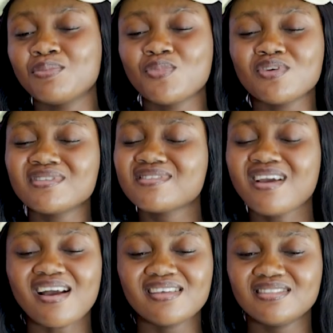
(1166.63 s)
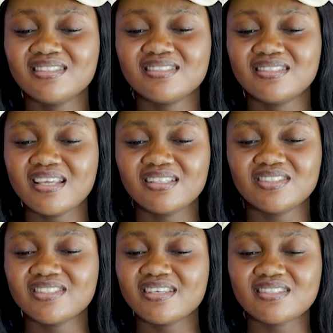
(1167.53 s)
Most guys these
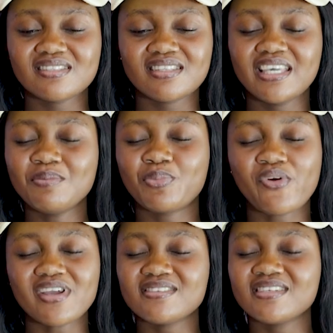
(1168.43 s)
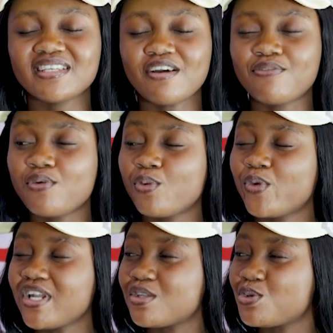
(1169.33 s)
days, they just keep pressing their phone
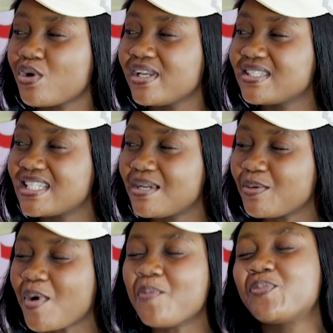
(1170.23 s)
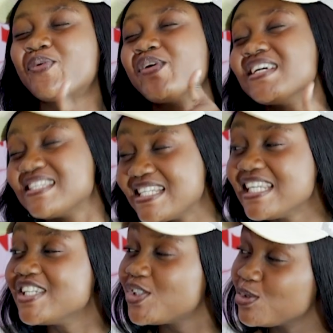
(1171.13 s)
when you're talking to them about
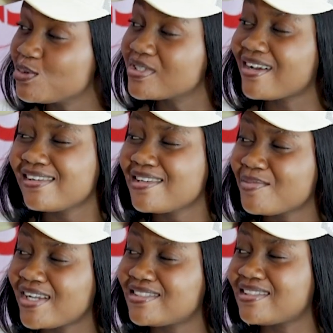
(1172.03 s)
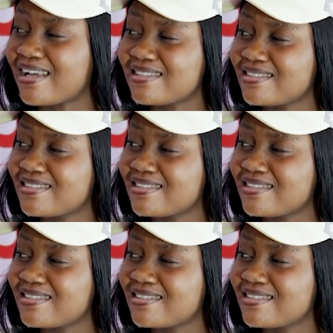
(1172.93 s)
pressing issues. Can you imagine that?